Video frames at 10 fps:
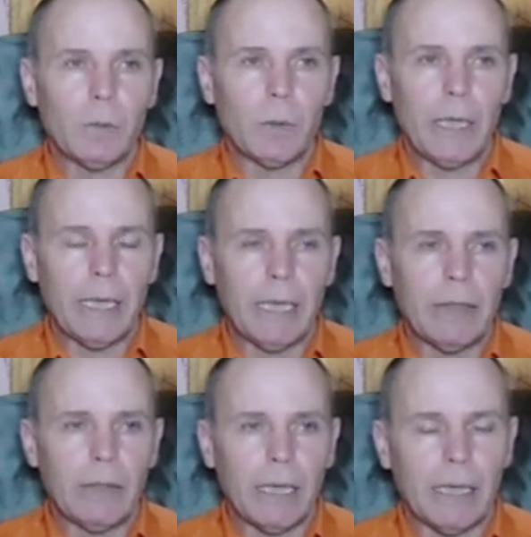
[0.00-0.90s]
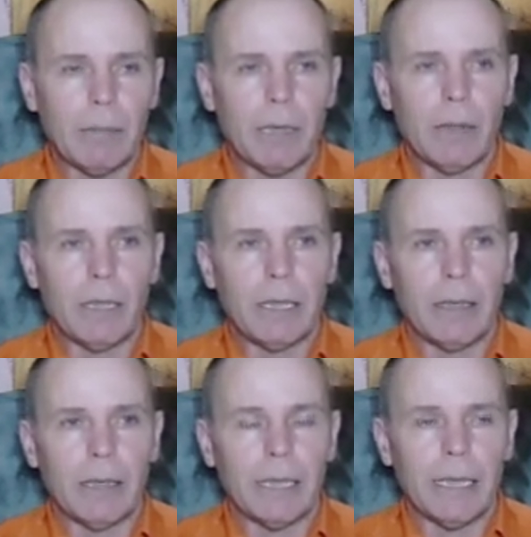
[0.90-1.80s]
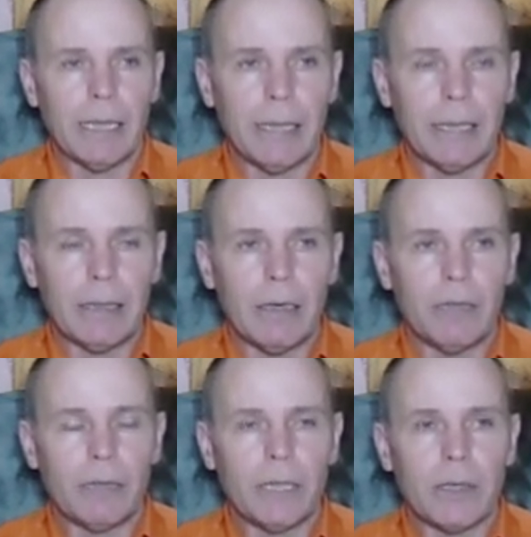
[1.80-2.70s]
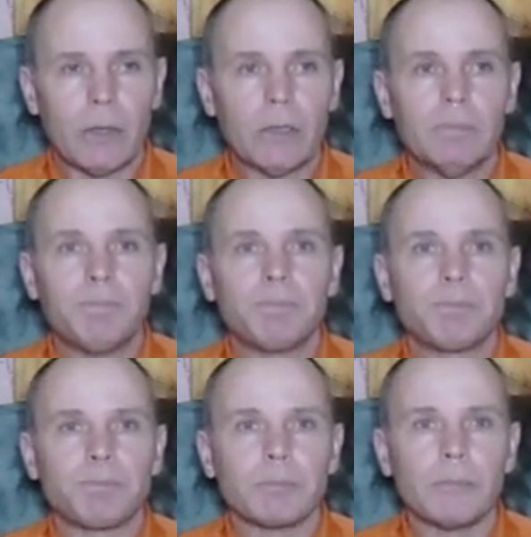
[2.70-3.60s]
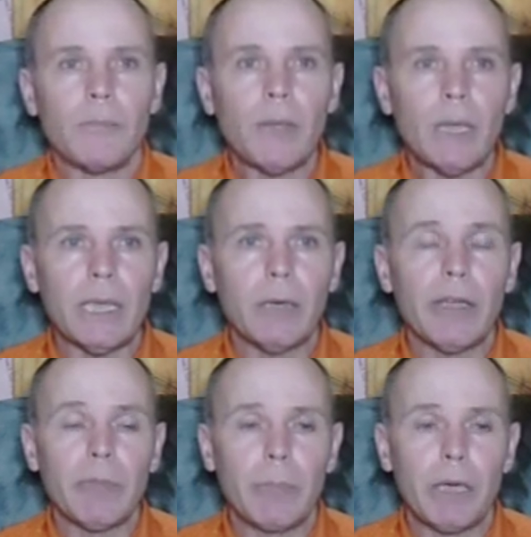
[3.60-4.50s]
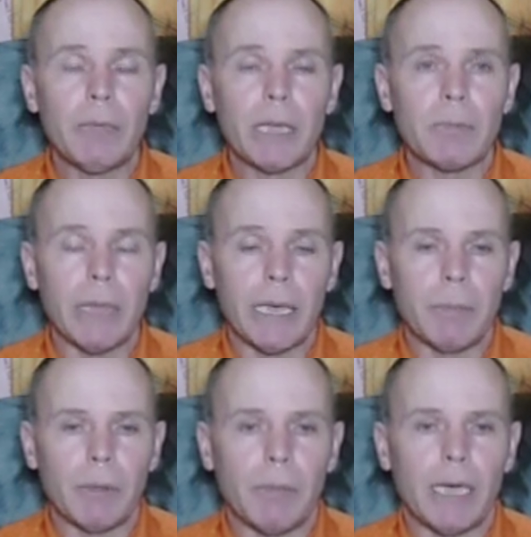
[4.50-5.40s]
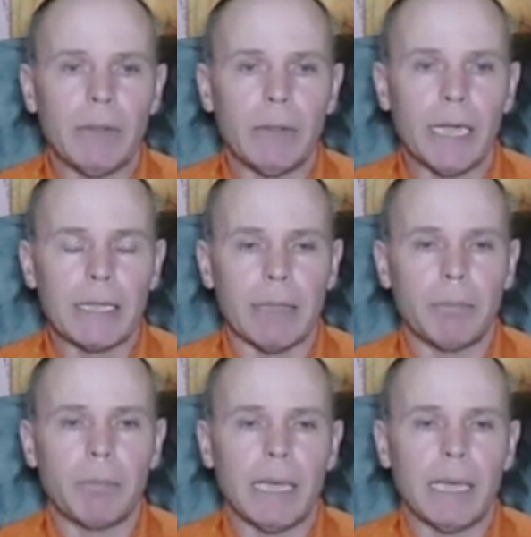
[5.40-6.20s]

We tend to let them go at around 8.5 weeks old. Then we have pretty much made up our mind who gets them.